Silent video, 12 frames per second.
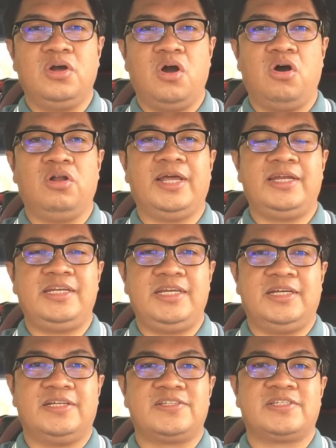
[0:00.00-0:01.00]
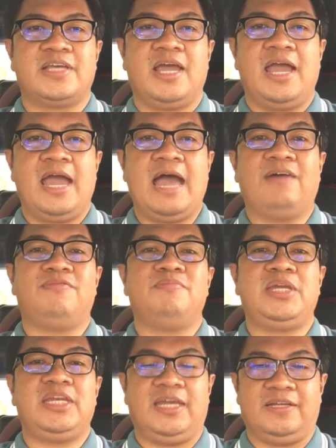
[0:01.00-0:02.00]
all ideas have
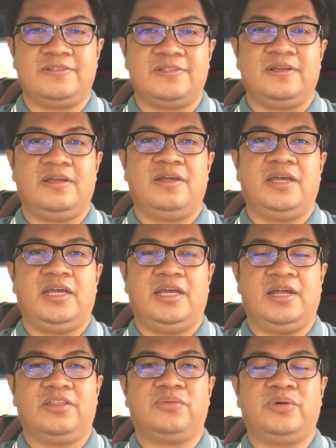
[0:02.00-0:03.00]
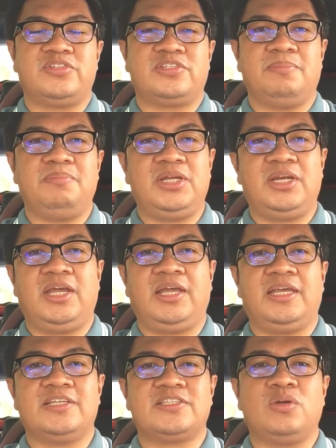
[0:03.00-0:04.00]
meanings in other words the
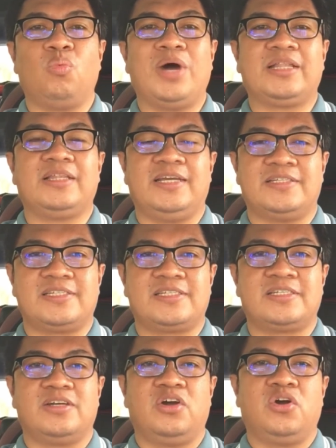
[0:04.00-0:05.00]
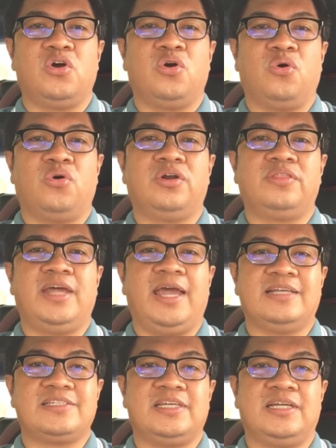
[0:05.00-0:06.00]
meaning is the whatness or the
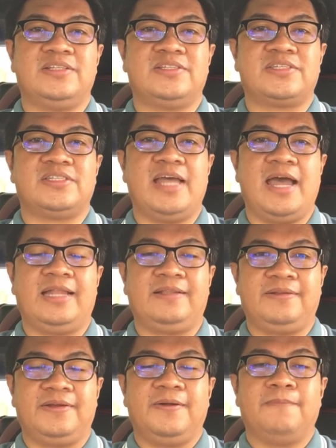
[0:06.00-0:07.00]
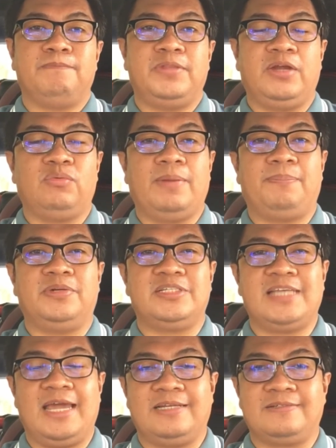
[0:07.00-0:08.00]
essence that they
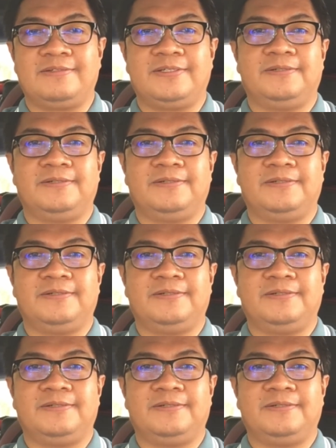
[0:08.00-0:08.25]
represent